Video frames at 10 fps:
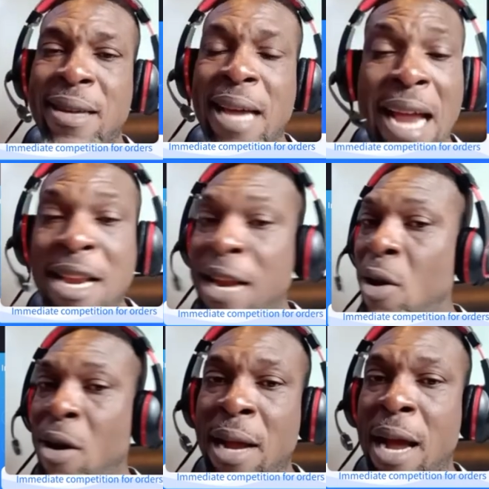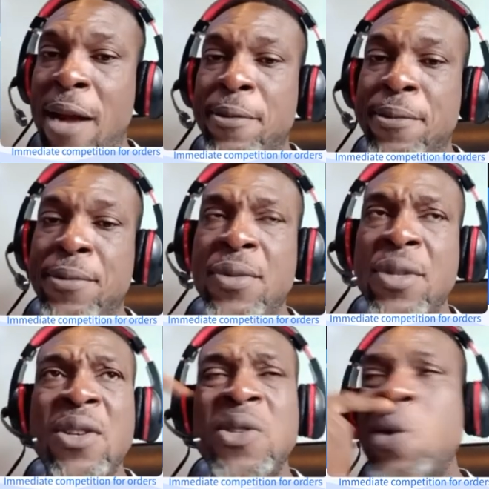any longer.
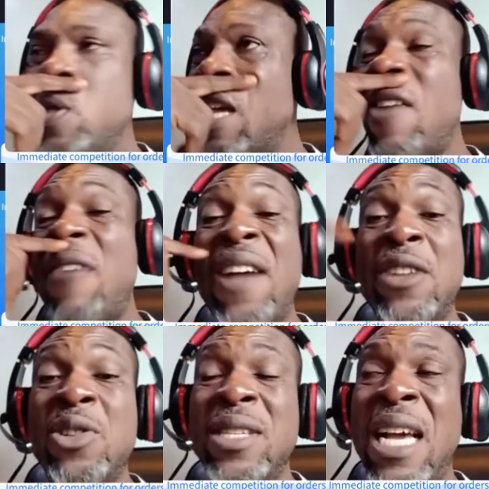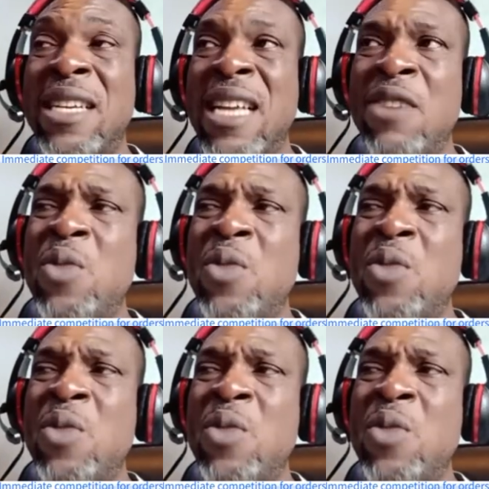So several factors are there.